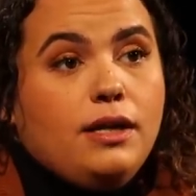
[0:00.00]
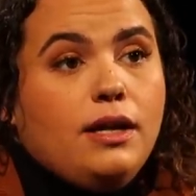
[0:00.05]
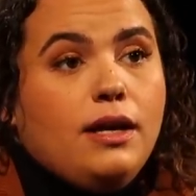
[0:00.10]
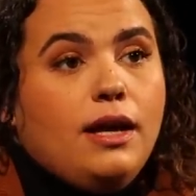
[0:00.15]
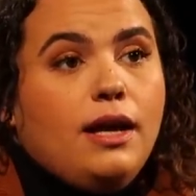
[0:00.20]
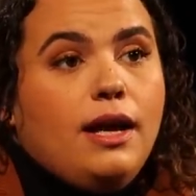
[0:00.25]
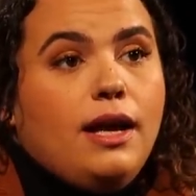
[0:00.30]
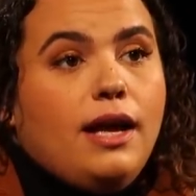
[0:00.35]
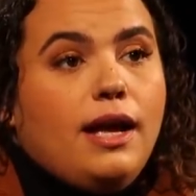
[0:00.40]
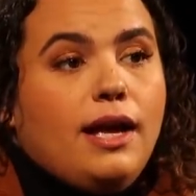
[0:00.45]

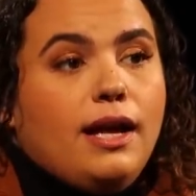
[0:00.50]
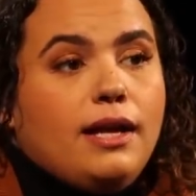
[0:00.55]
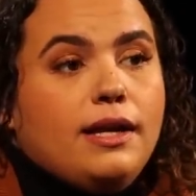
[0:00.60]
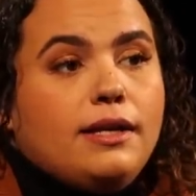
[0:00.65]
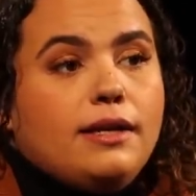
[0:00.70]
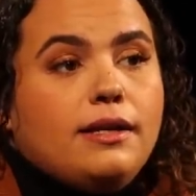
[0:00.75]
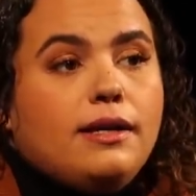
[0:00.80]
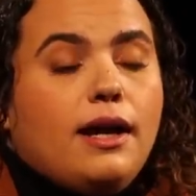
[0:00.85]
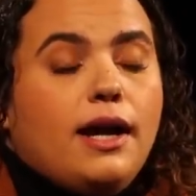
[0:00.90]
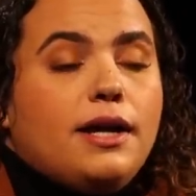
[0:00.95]
Mm.
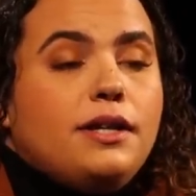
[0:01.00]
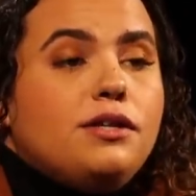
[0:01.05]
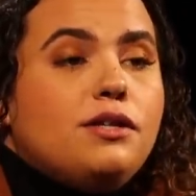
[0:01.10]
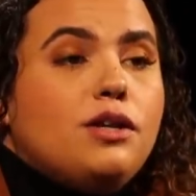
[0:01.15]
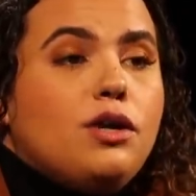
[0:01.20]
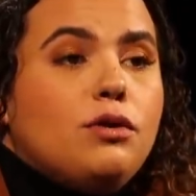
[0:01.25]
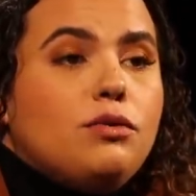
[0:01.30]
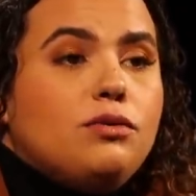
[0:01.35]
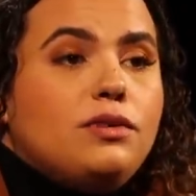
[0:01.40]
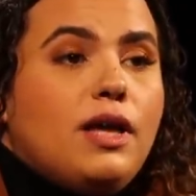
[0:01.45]
And I
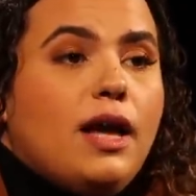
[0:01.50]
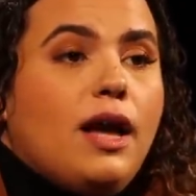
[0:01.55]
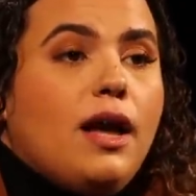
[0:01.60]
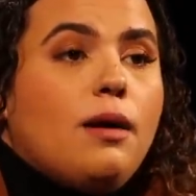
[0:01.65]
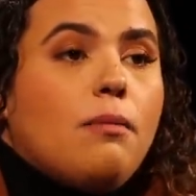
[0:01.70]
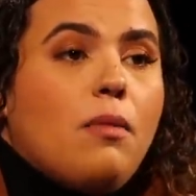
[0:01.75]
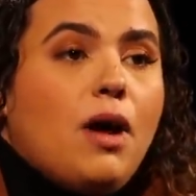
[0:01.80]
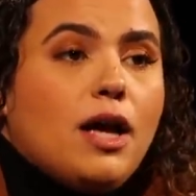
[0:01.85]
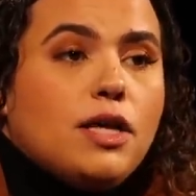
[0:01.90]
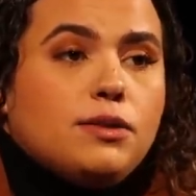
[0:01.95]
know that
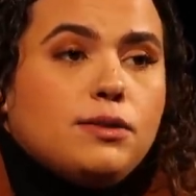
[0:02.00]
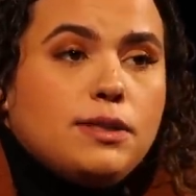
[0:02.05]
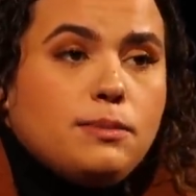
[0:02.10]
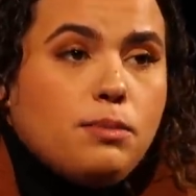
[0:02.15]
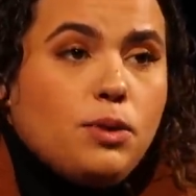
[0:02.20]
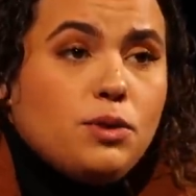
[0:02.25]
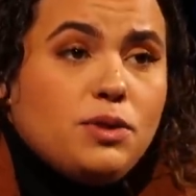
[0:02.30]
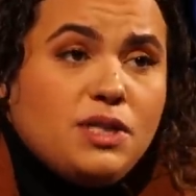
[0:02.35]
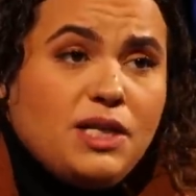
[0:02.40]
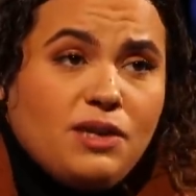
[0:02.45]
Hamas was
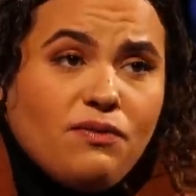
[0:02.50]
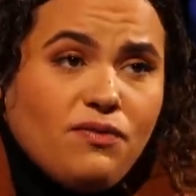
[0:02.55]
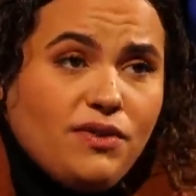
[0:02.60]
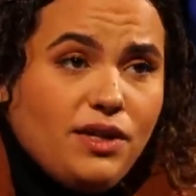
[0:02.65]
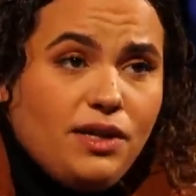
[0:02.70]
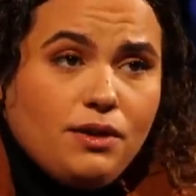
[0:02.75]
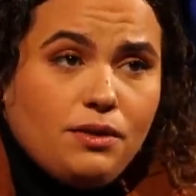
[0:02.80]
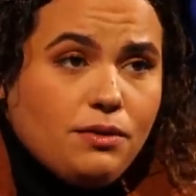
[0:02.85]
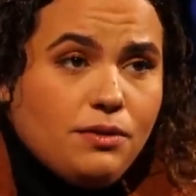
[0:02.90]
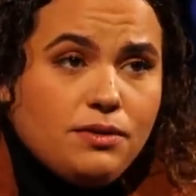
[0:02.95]
posting
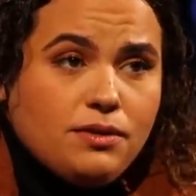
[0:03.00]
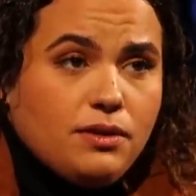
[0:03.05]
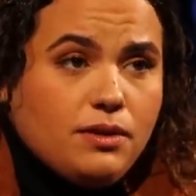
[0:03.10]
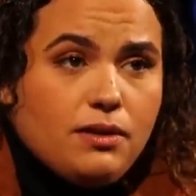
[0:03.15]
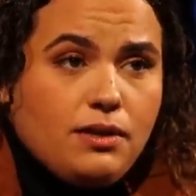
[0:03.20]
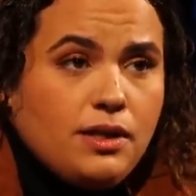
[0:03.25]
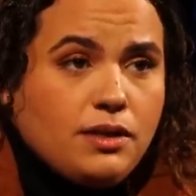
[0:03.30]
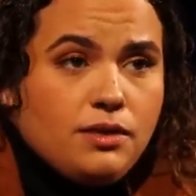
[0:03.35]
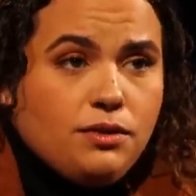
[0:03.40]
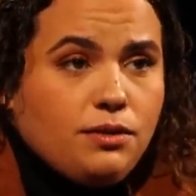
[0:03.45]
videos
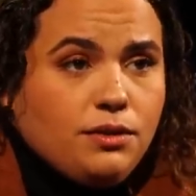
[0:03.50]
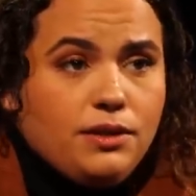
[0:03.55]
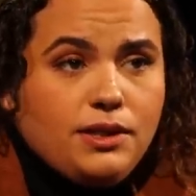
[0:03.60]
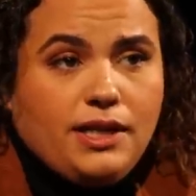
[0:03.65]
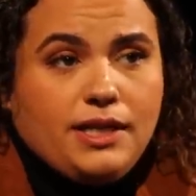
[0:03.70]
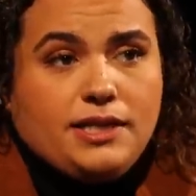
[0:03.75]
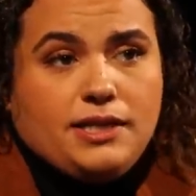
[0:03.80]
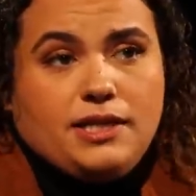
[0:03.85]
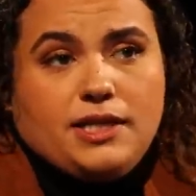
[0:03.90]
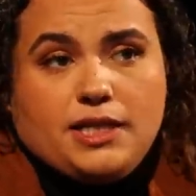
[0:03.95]
as
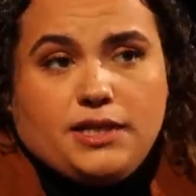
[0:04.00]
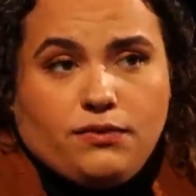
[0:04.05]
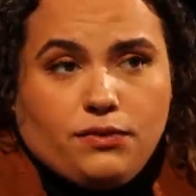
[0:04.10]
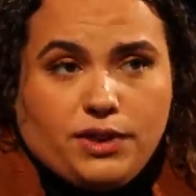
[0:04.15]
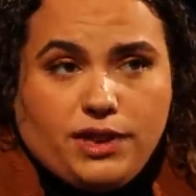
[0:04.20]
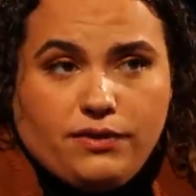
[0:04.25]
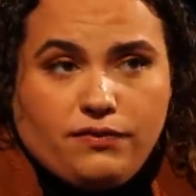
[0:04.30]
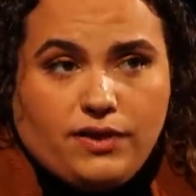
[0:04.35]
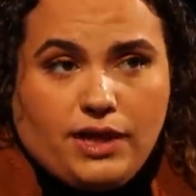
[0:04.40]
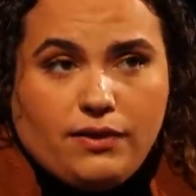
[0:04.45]
early as
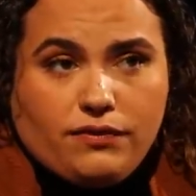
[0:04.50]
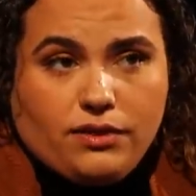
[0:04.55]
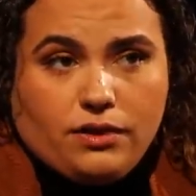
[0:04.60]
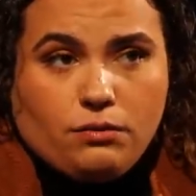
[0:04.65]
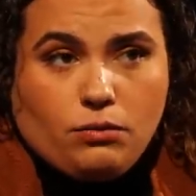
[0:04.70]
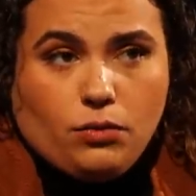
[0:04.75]
6:45 in the